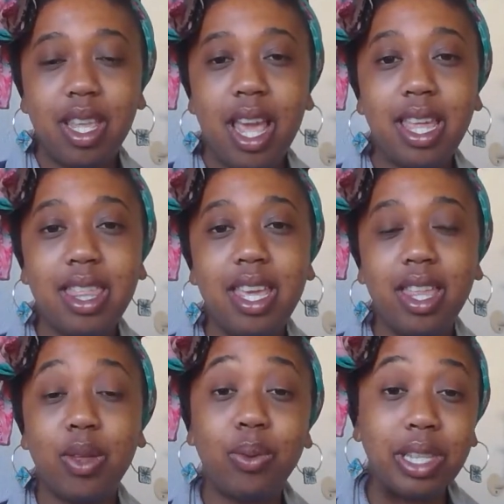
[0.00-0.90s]
I
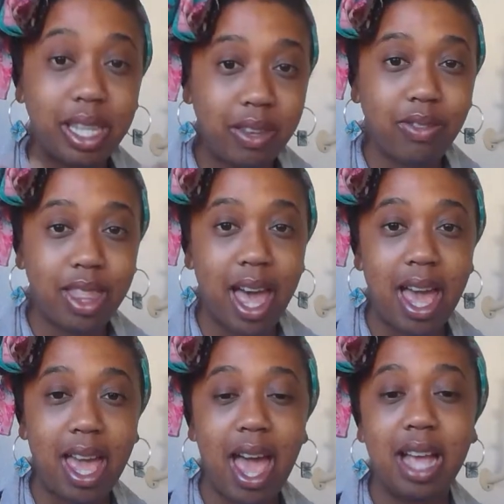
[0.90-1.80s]
think the relief
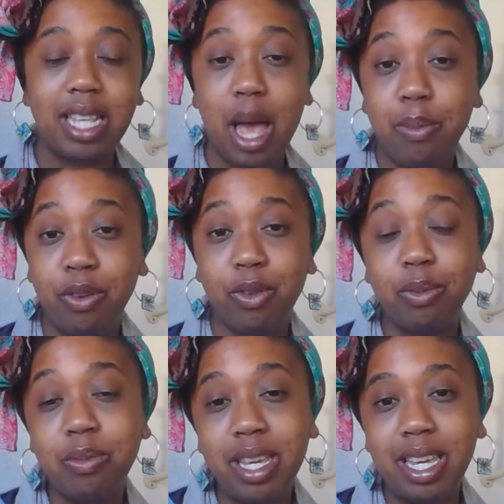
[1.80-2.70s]
that has happened for
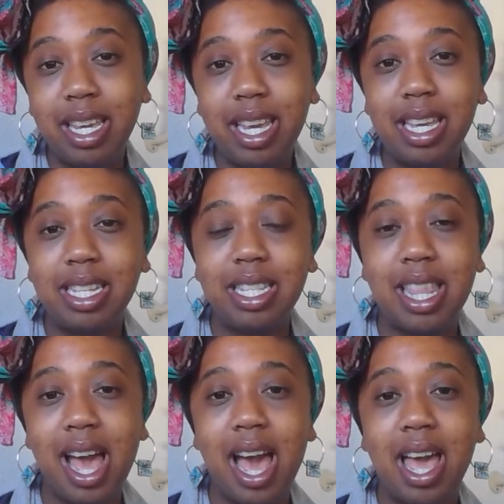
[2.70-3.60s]
me is
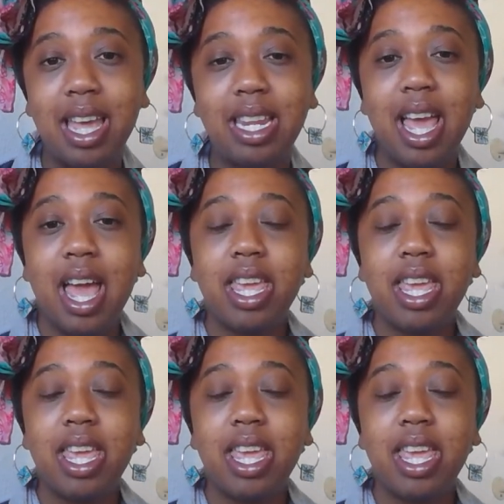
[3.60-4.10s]
that